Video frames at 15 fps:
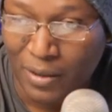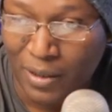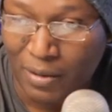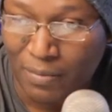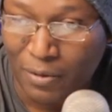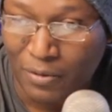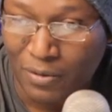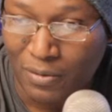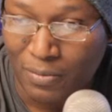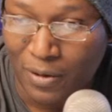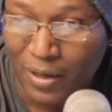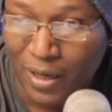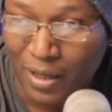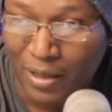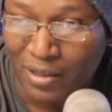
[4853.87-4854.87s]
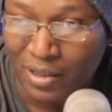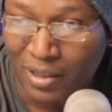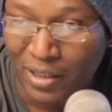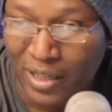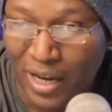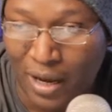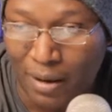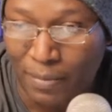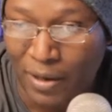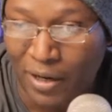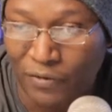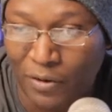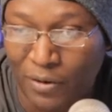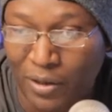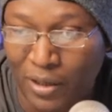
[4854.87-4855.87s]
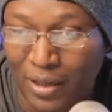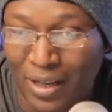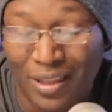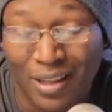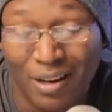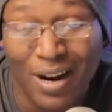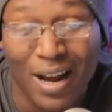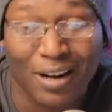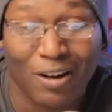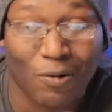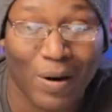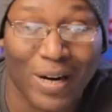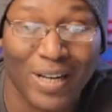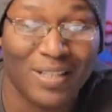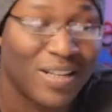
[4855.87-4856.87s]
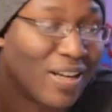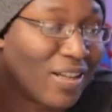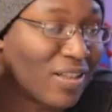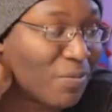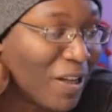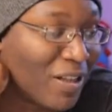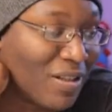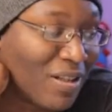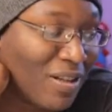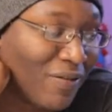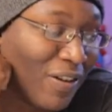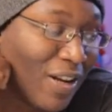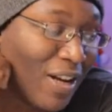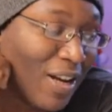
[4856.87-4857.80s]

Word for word: Get multiple hella. Gel- yeah, man. If you can, and they're not crazy expensive.